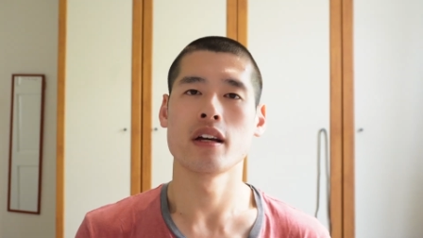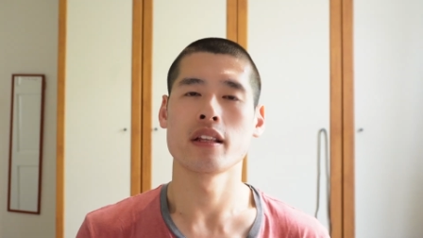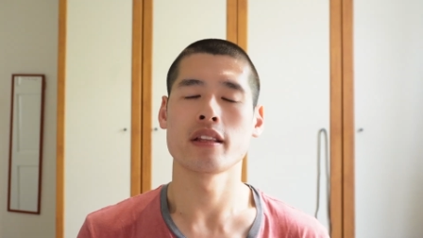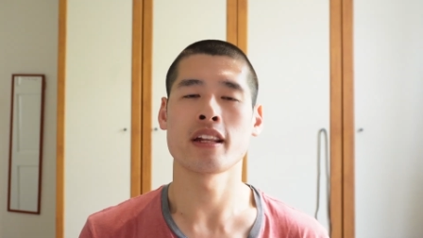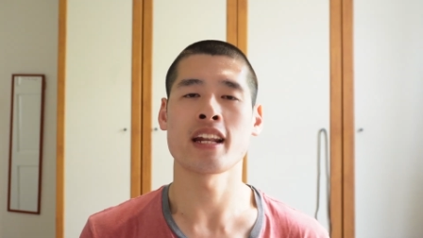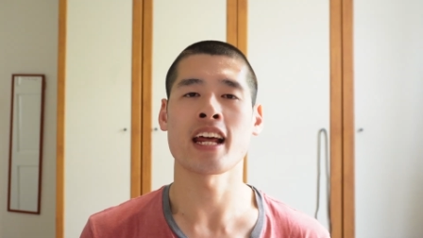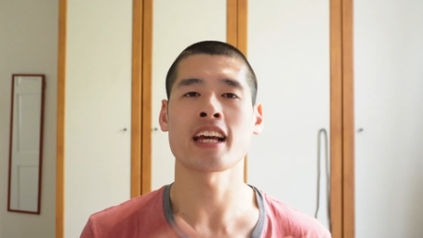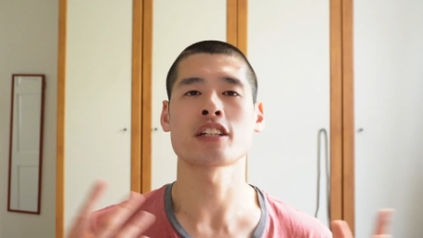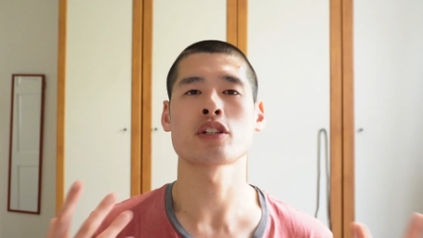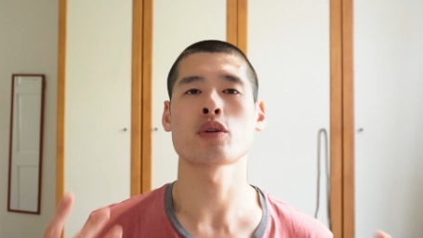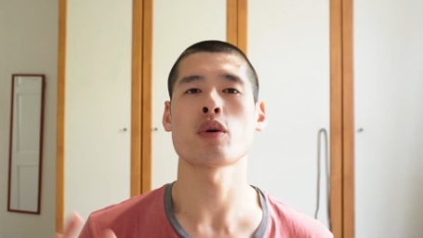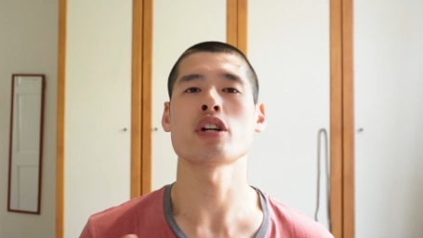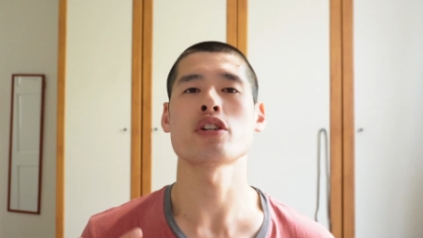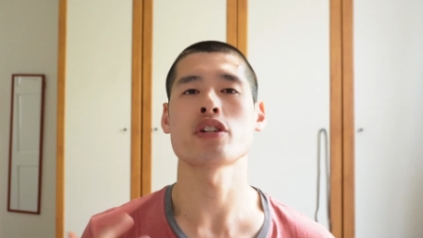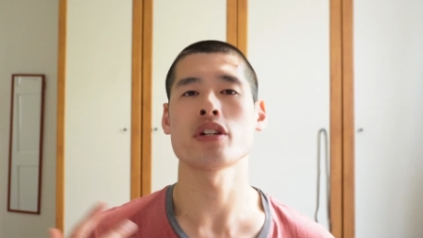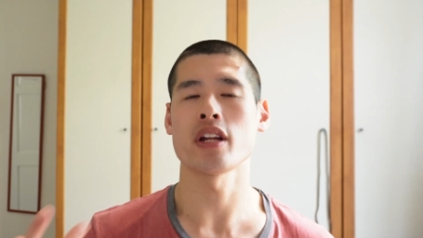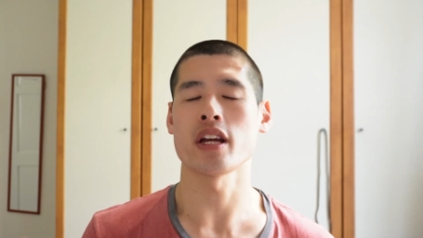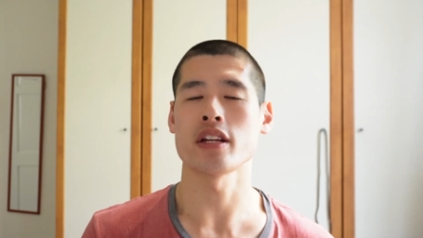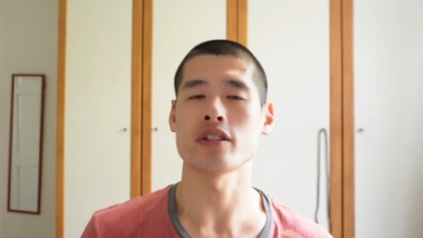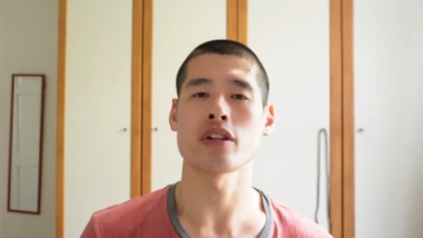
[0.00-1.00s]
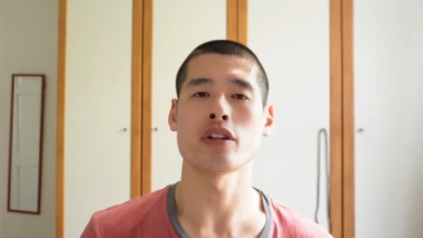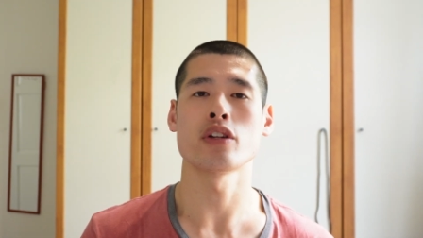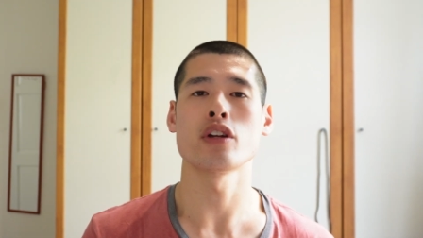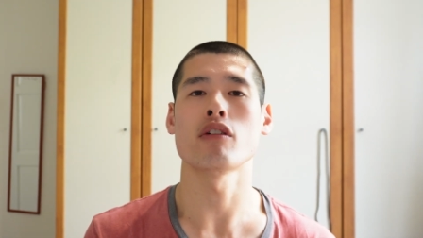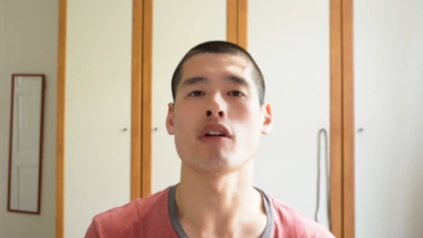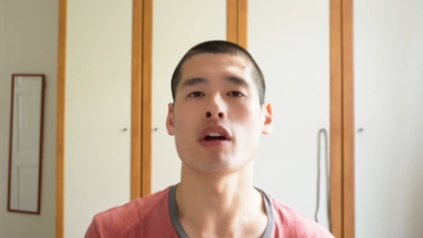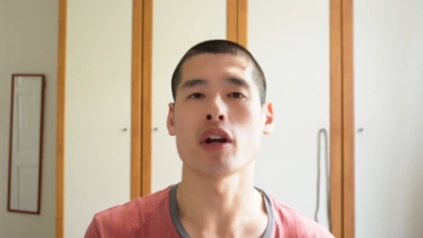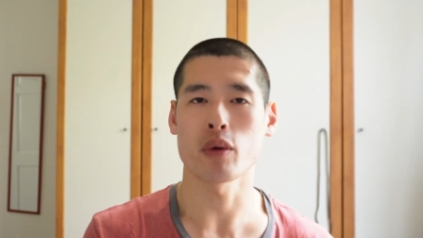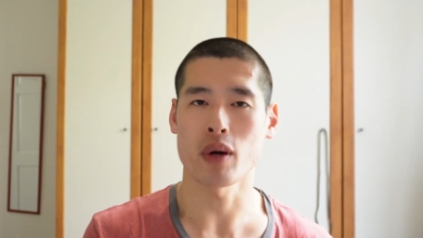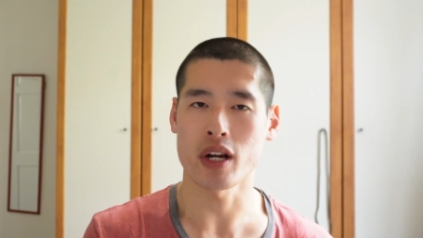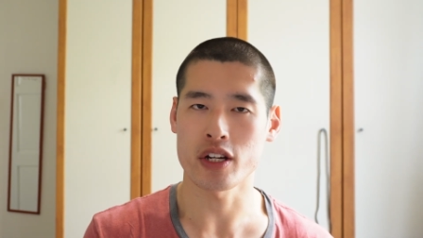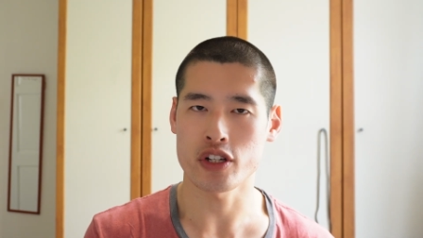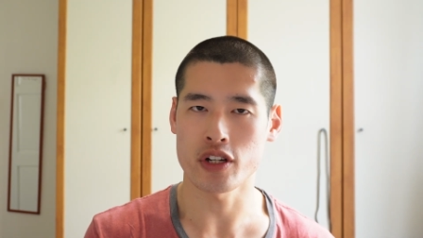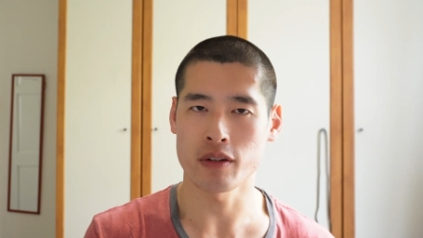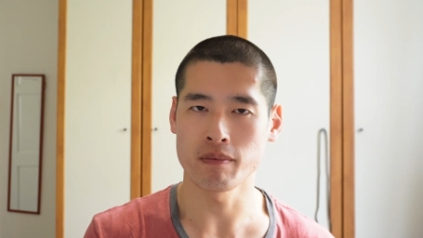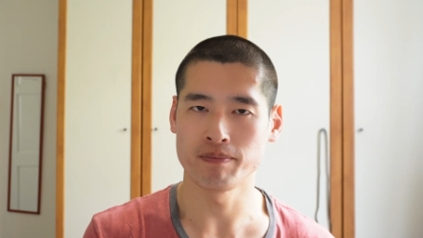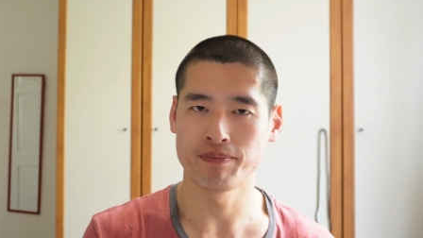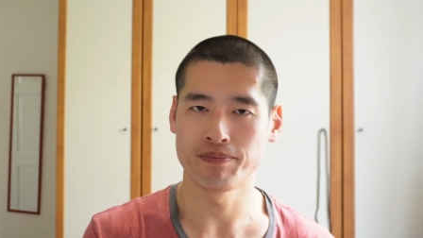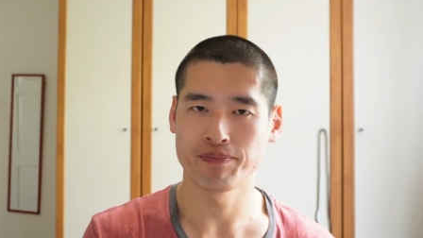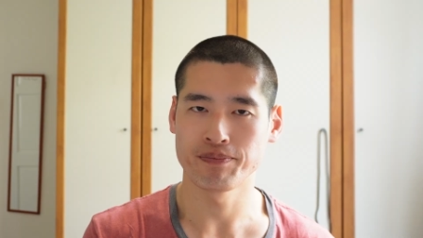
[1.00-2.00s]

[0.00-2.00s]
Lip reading: The next question is a neuro question.